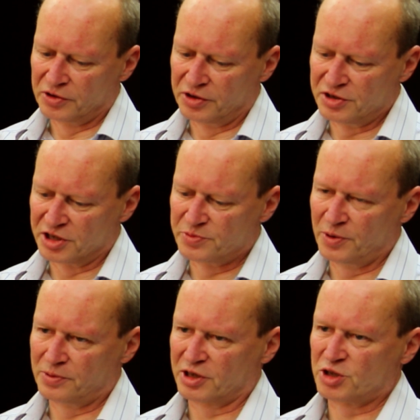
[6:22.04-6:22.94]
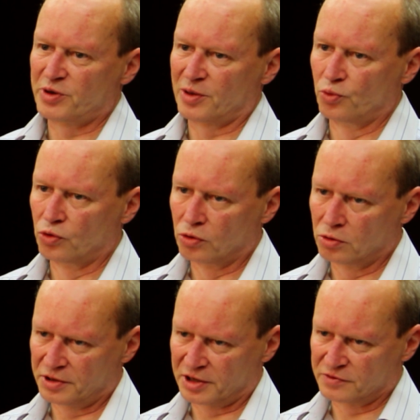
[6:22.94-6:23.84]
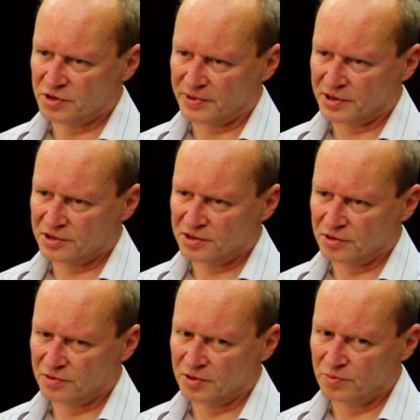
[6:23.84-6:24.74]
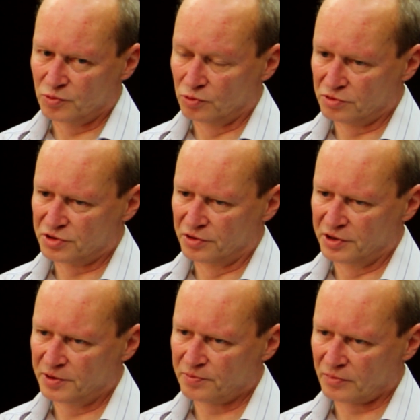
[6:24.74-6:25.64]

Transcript: these days people expect more in that respect. Also the